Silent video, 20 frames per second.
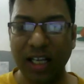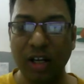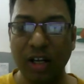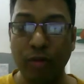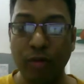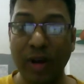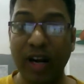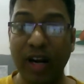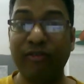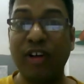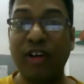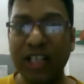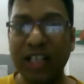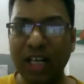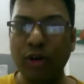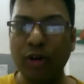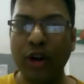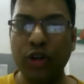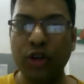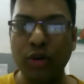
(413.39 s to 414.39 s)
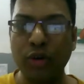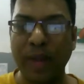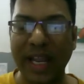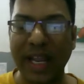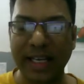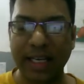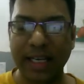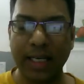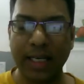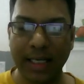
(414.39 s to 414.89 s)
We are further going to
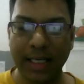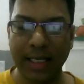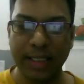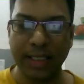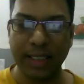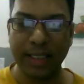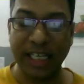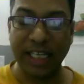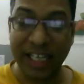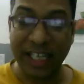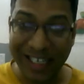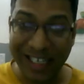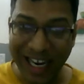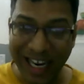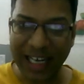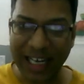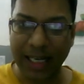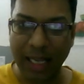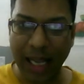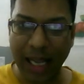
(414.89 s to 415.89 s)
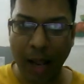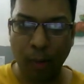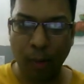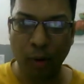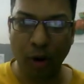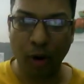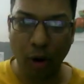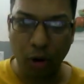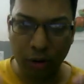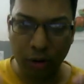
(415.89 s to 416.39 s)
make in detail
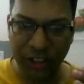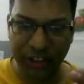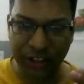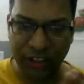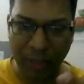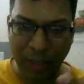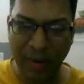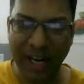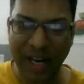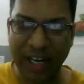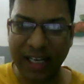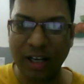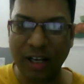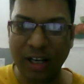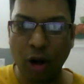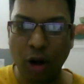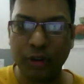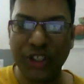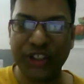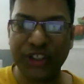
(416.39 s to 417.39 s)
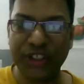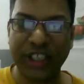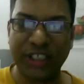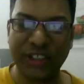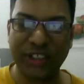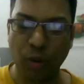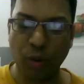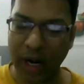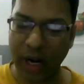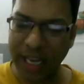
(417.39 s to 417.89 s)
about this separately on these 6
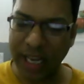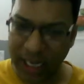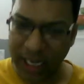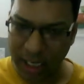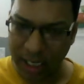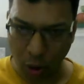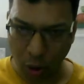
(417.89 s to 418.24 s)
quality